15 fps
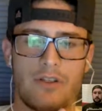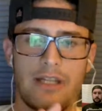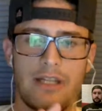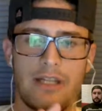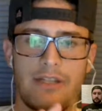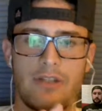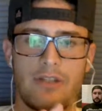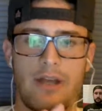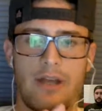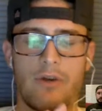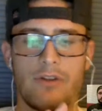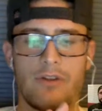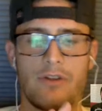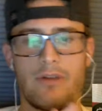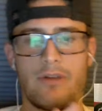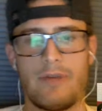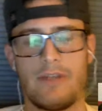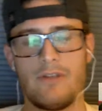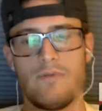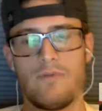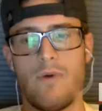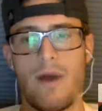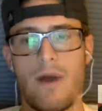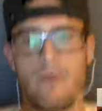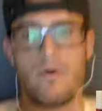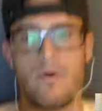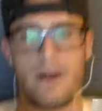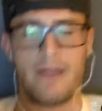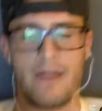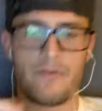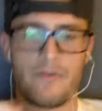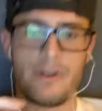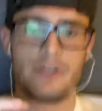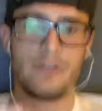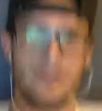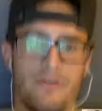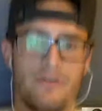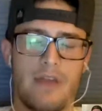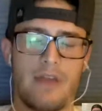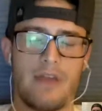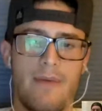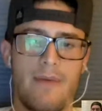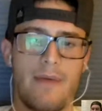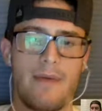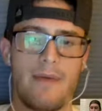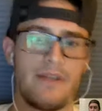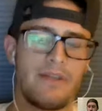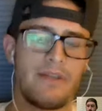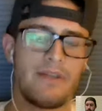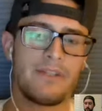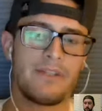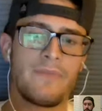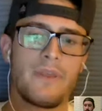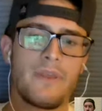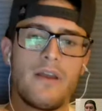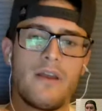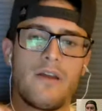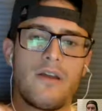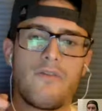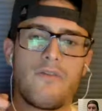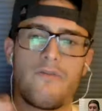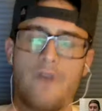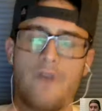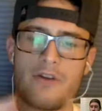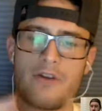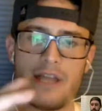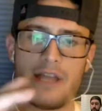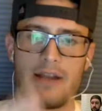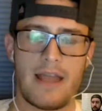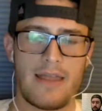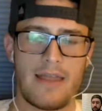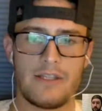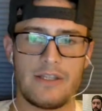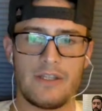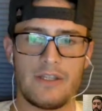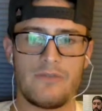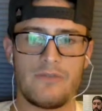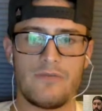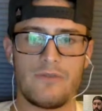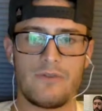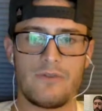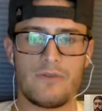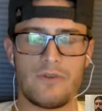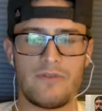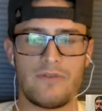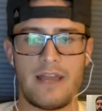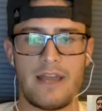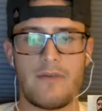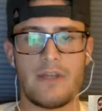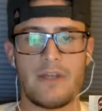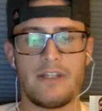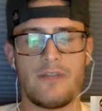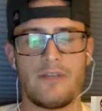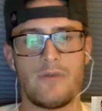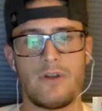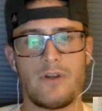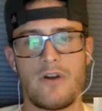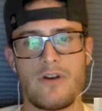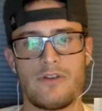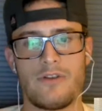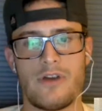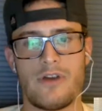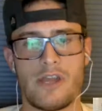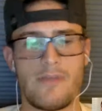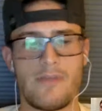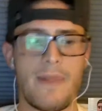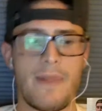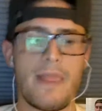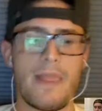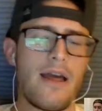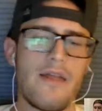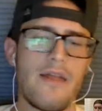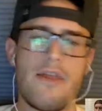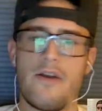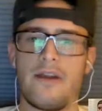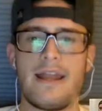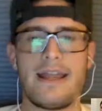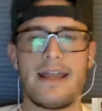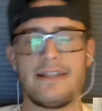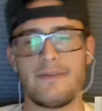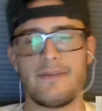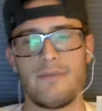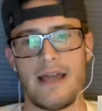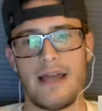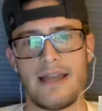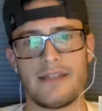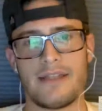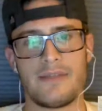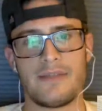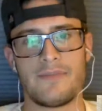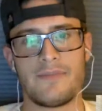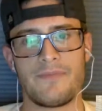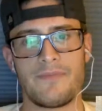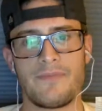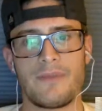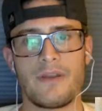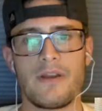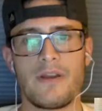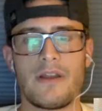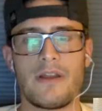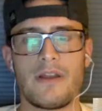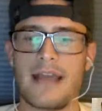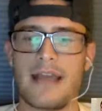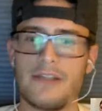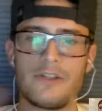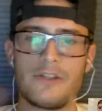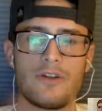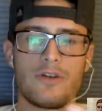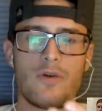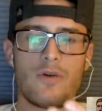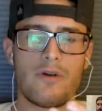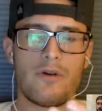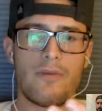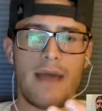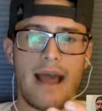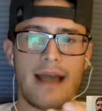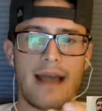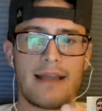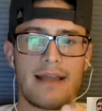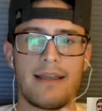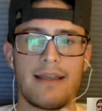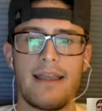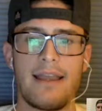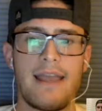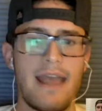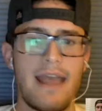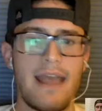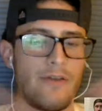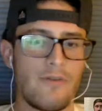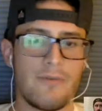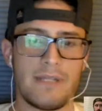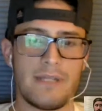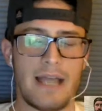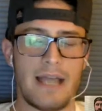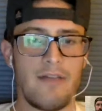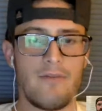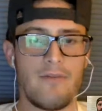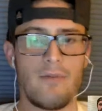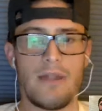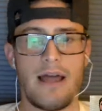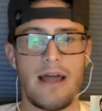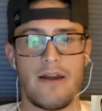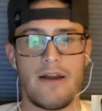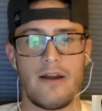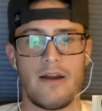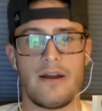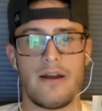I want to talk about these one by one. I have 3 concerns for the Alabama defense. The first, and this is sort of segues into what Carter's talking about, they're going to hit some plays. Kelly's a good quarterback. Ingram is a hell of a player.